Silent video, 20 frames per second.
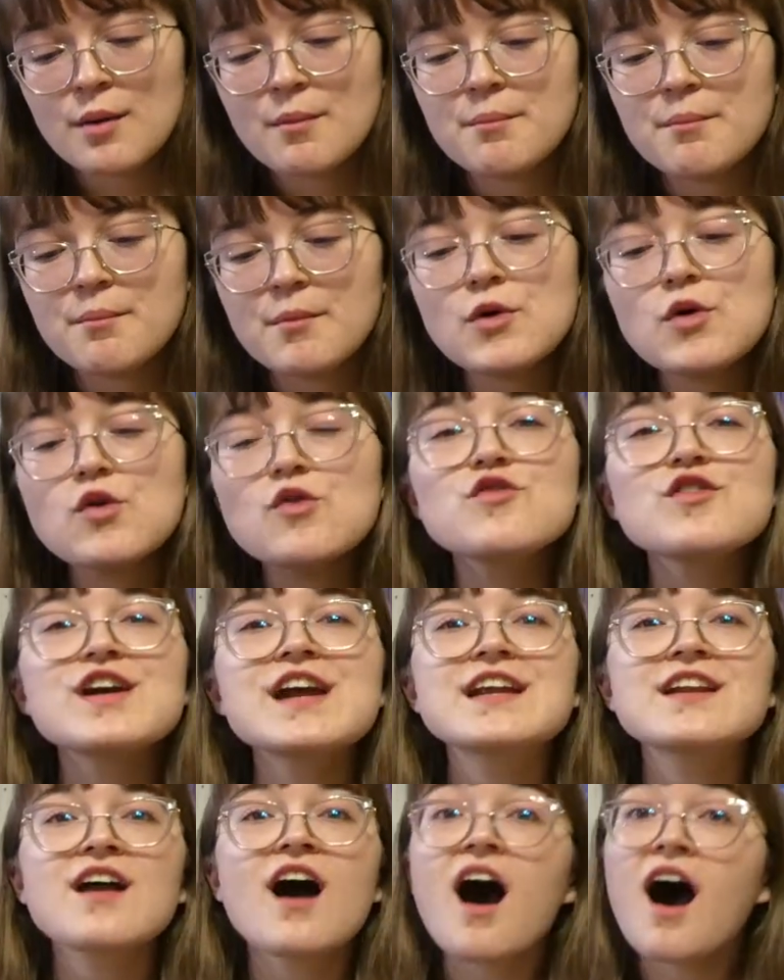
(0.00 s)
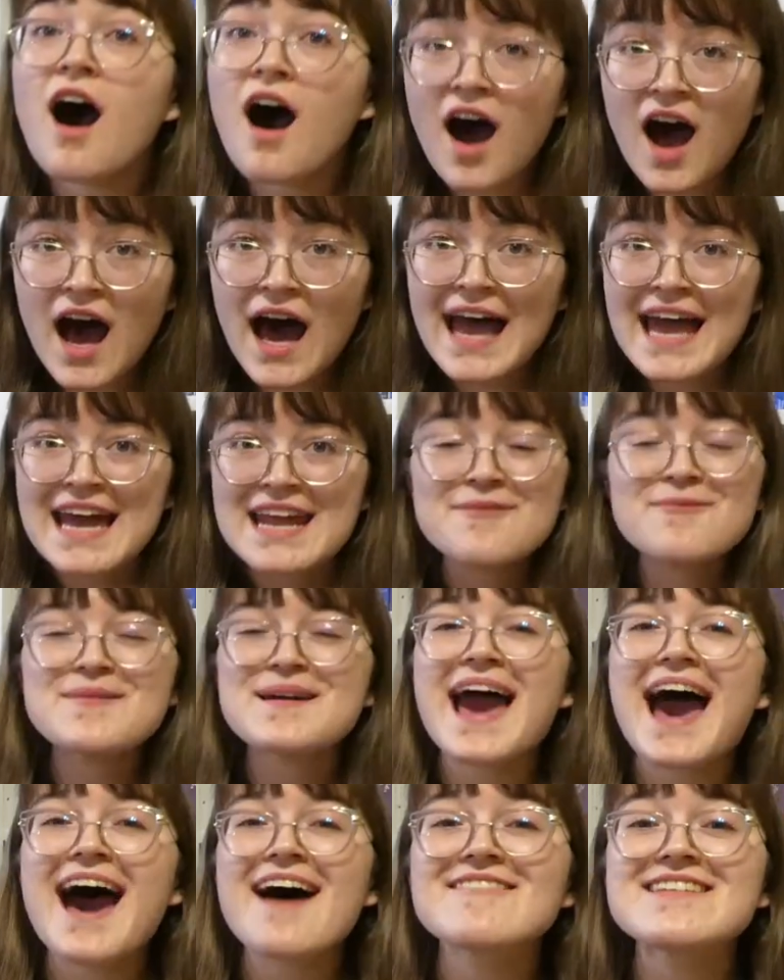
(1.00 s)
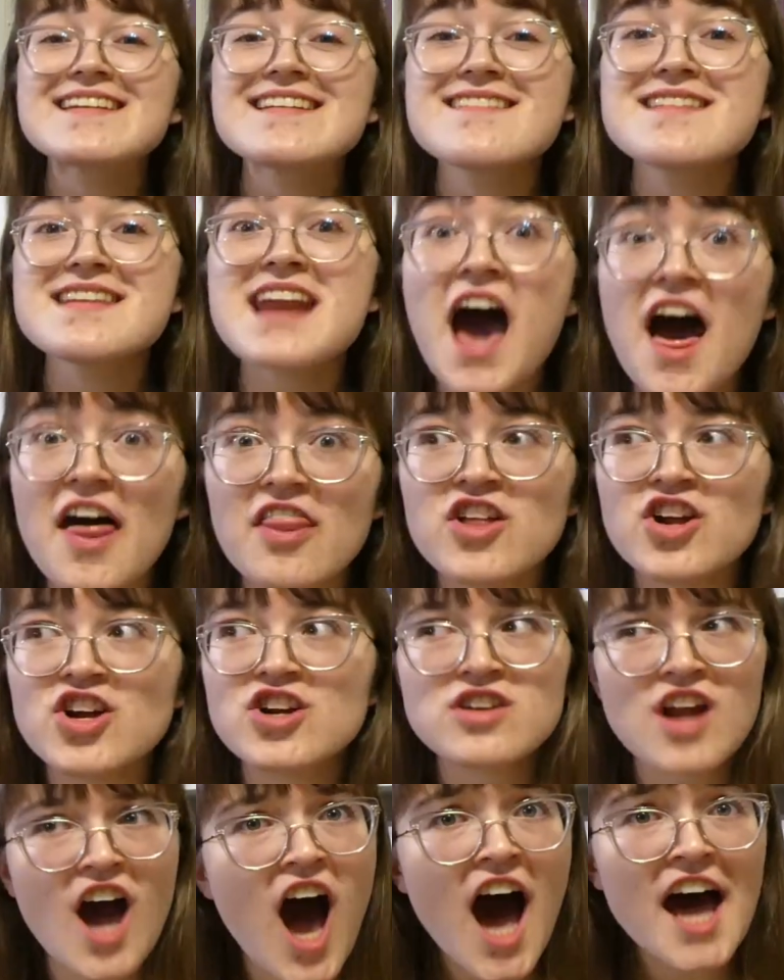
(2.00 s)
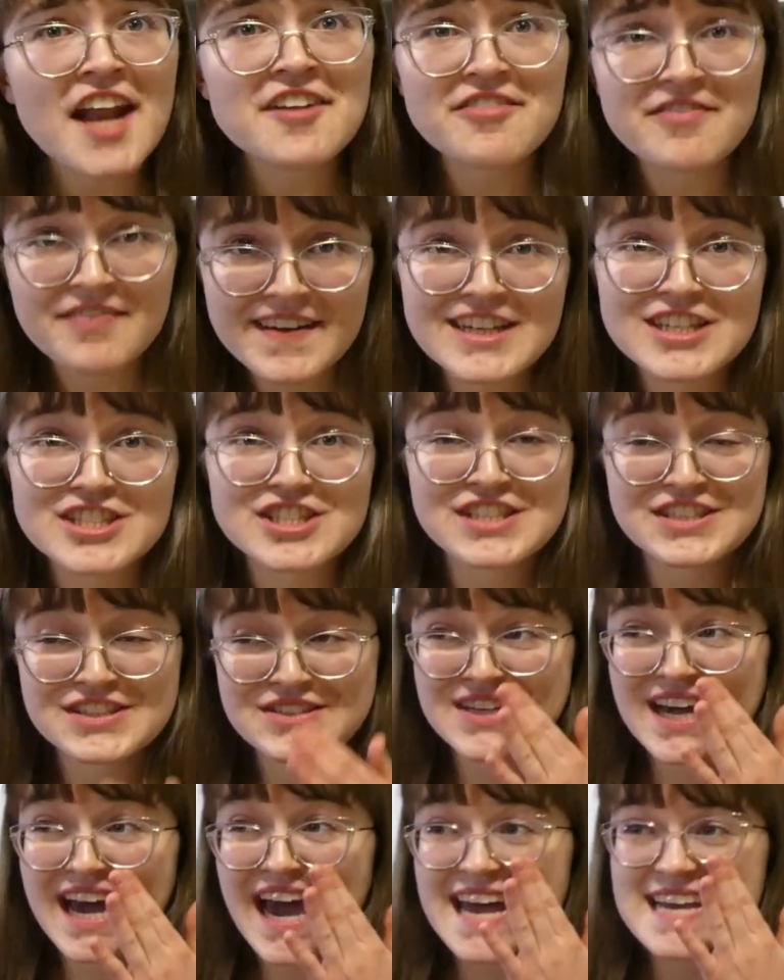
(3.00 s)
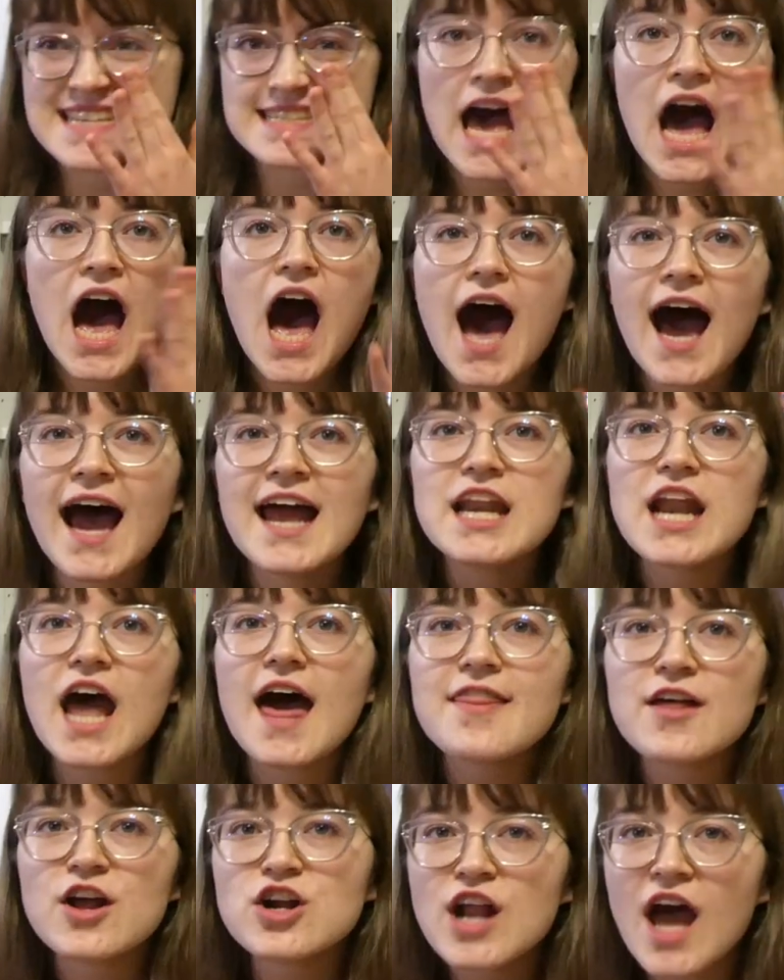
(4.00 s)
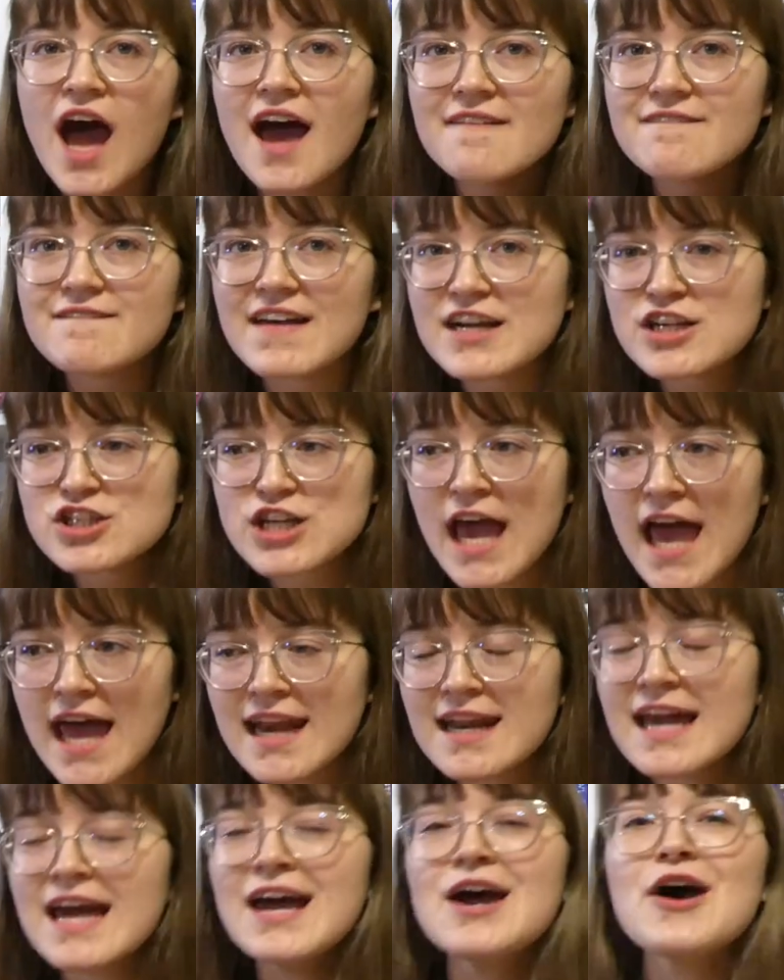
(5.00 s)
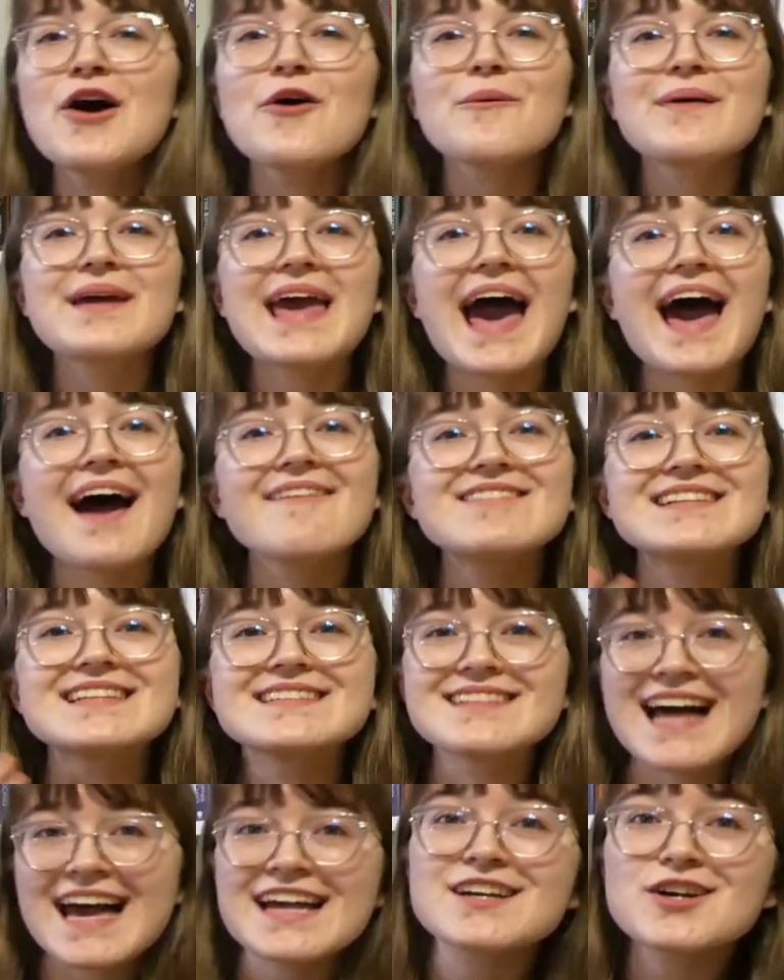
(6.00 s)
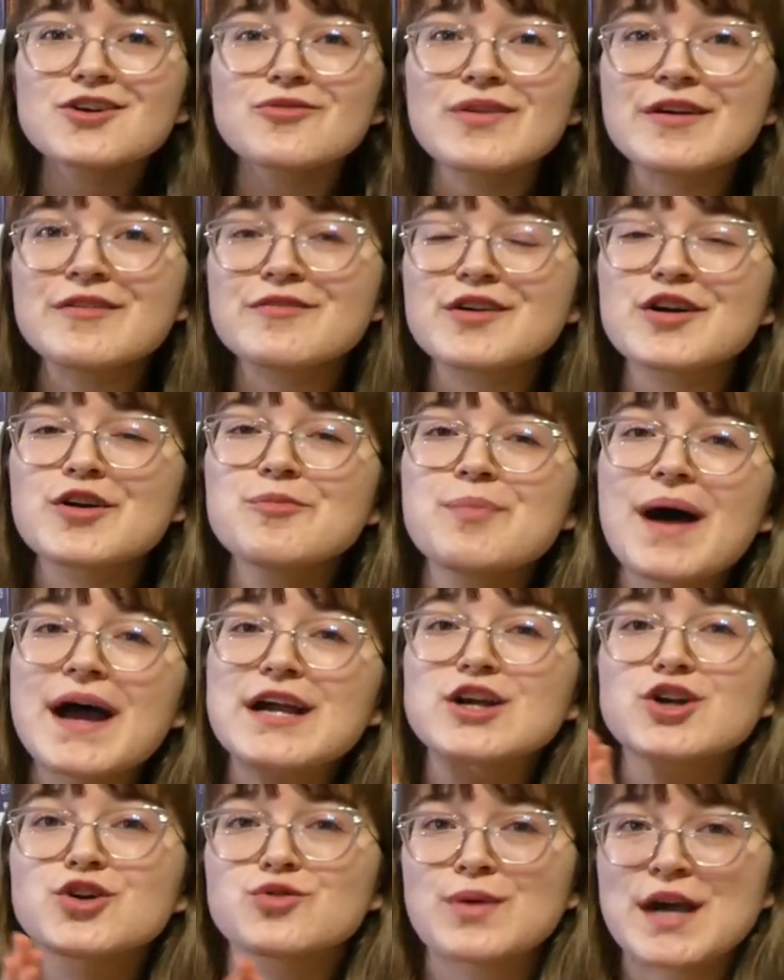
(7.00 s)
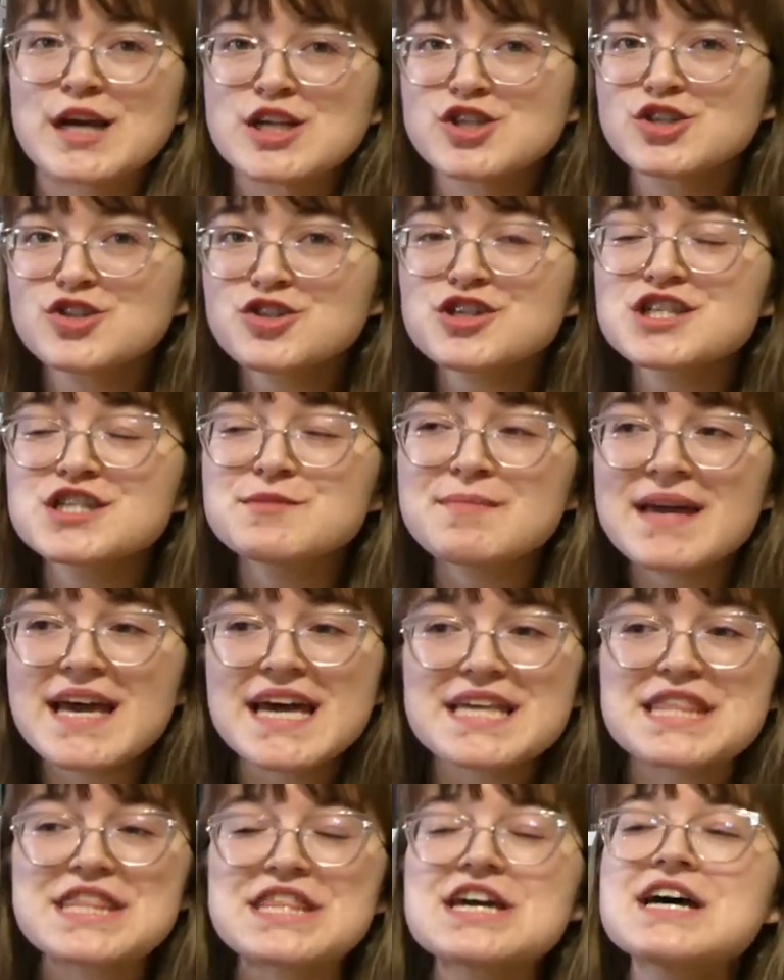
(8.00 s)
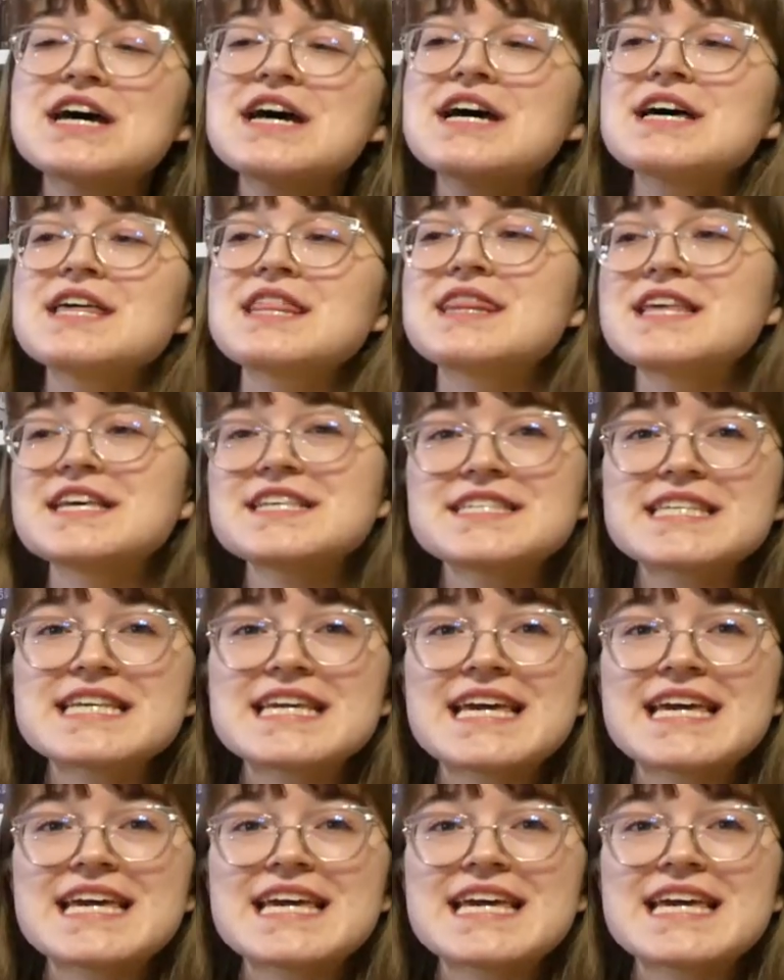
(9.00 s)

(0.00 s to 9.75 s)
Moving on, we have another nonfiction, you guys. Another nonfiction. We have Like a River by Granger Smith. This